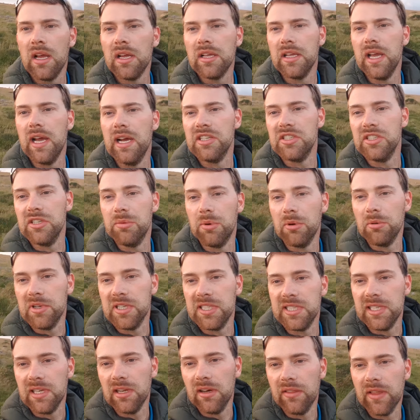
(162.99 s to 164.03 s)
yeah, so you've probably
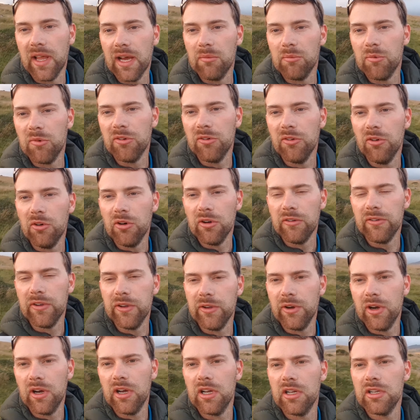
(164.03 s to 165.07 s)
seen it on that before if
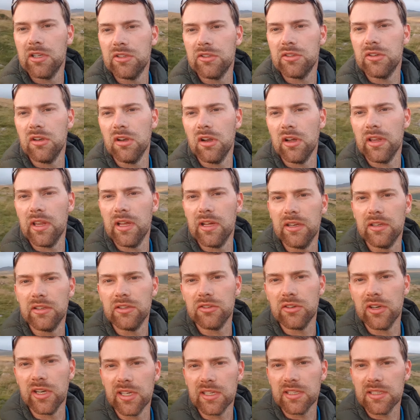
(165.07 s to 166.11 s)
you like their
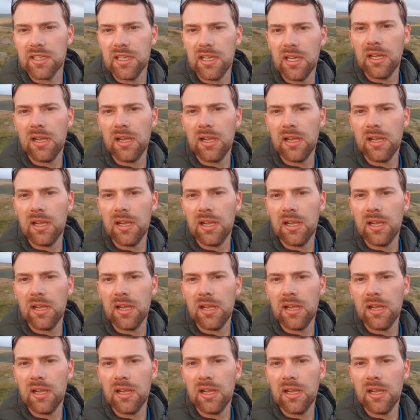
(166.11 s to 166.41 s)
drinks.